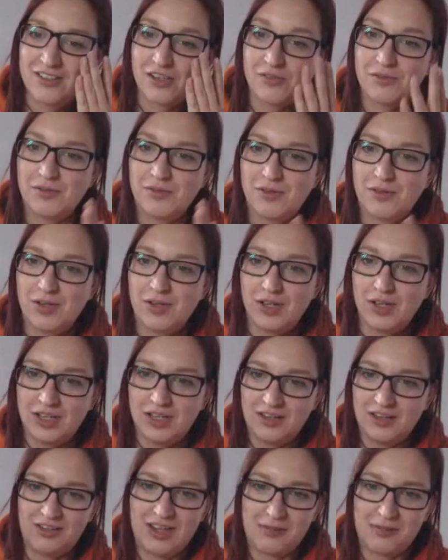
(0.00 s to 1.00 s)
So
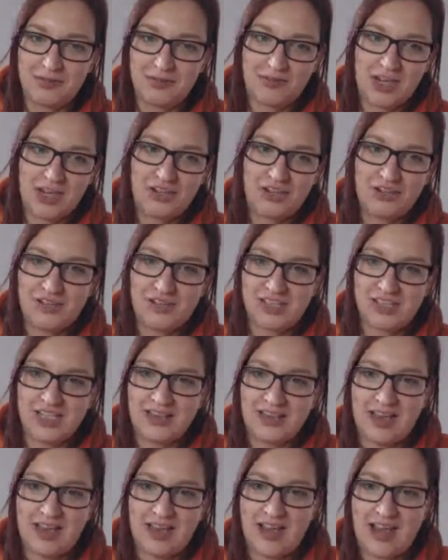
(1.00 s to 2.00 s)
they would advise you
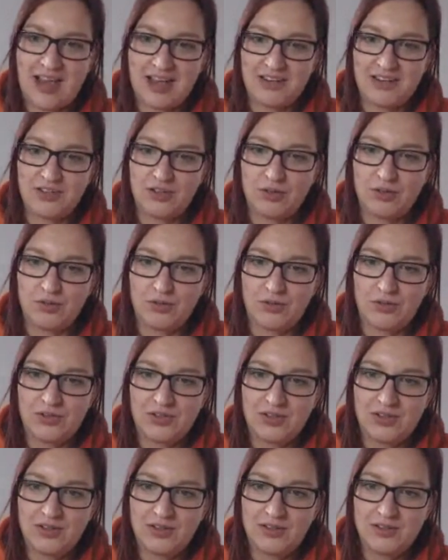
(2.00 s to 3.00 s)
to take that as
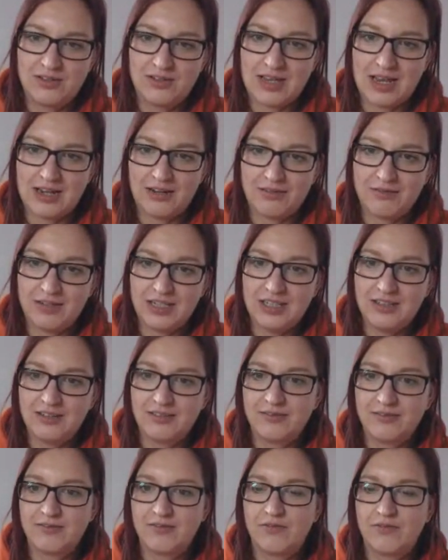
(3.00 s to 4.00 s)
your salary,